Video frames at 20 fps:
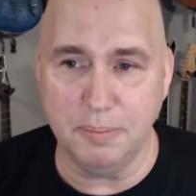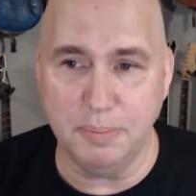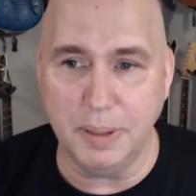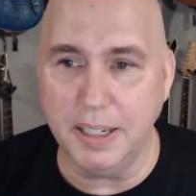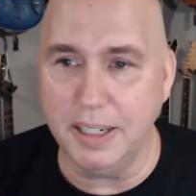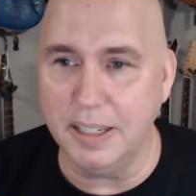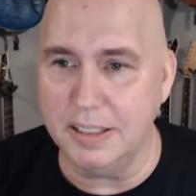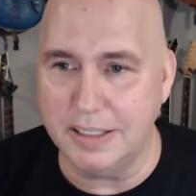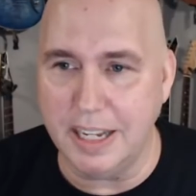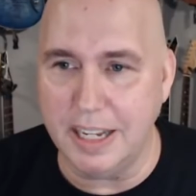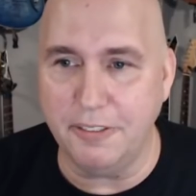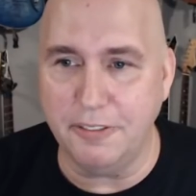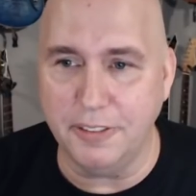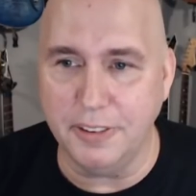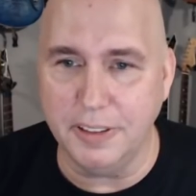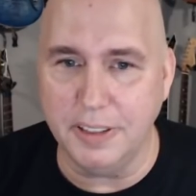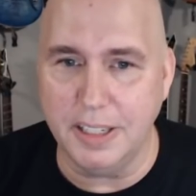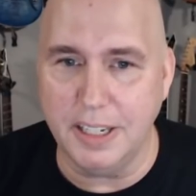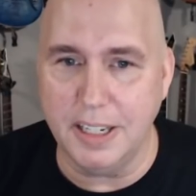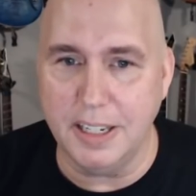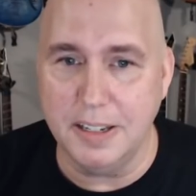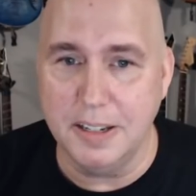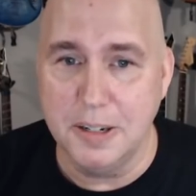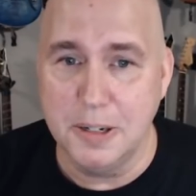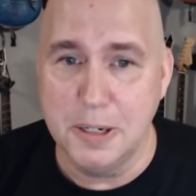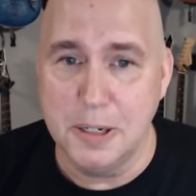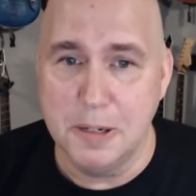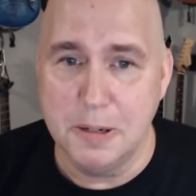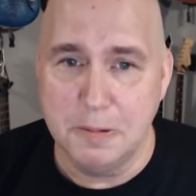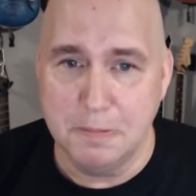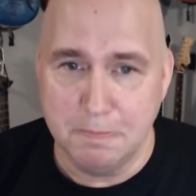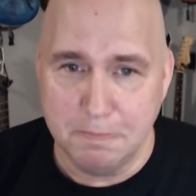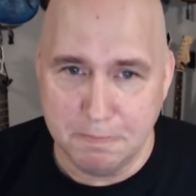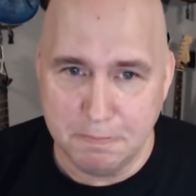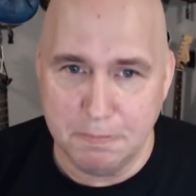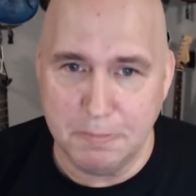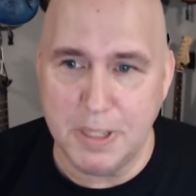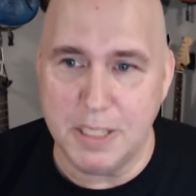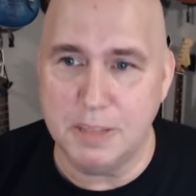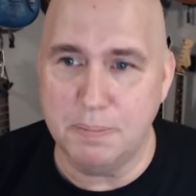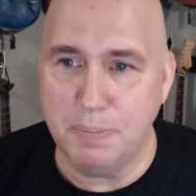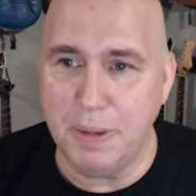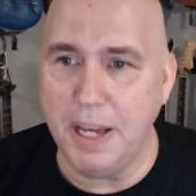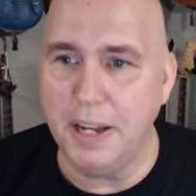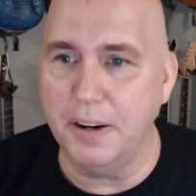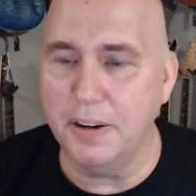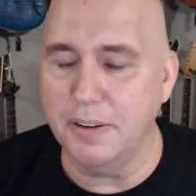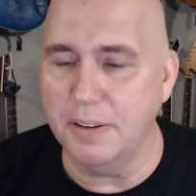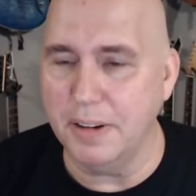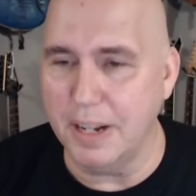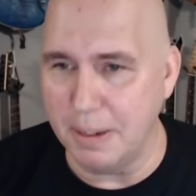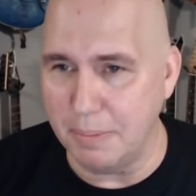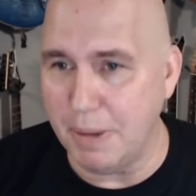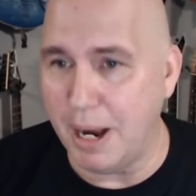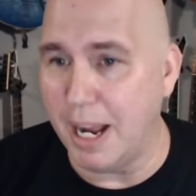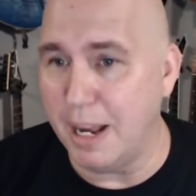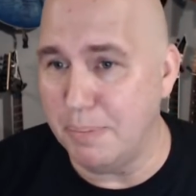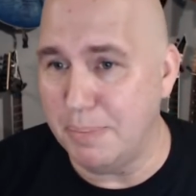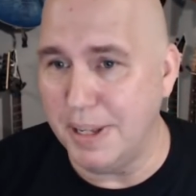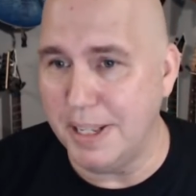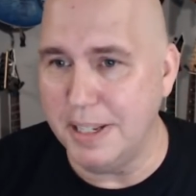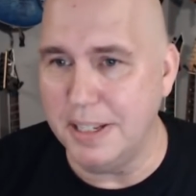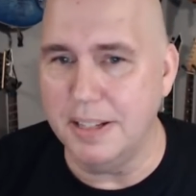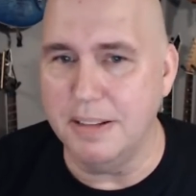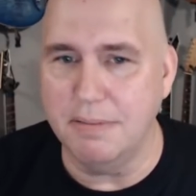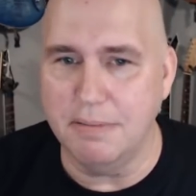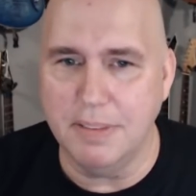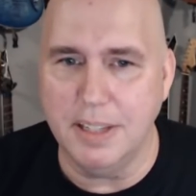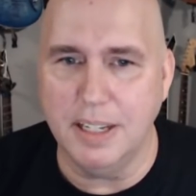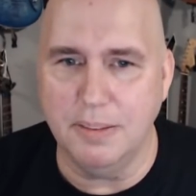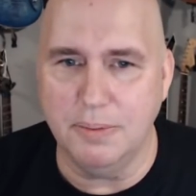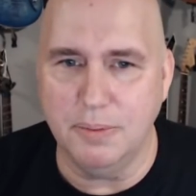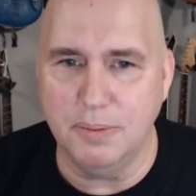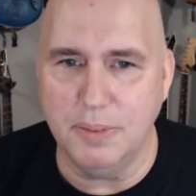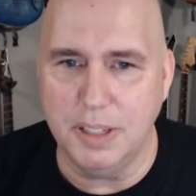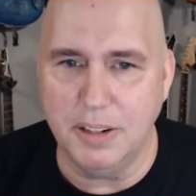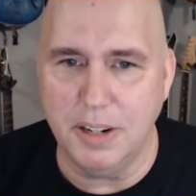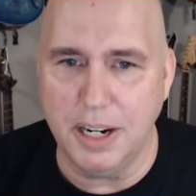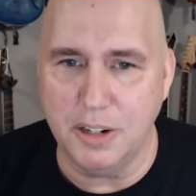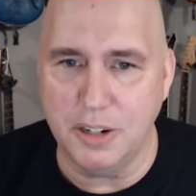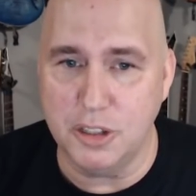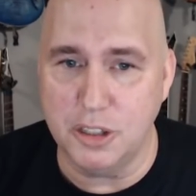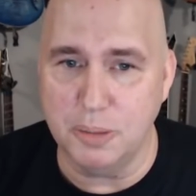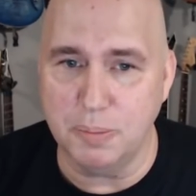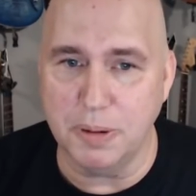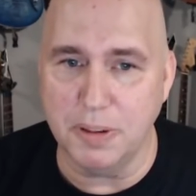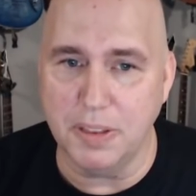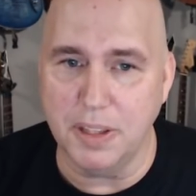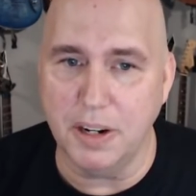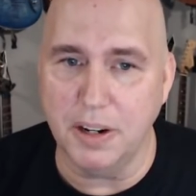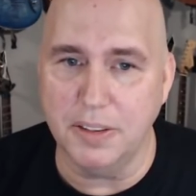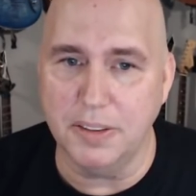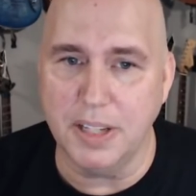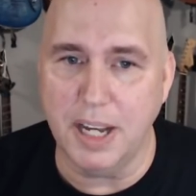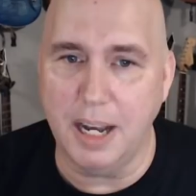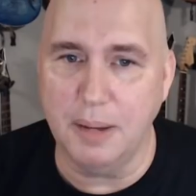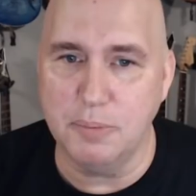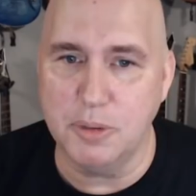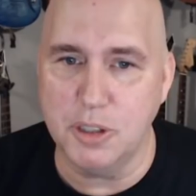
but it definitely is better, in my opinion, than when your hair's super thin on top.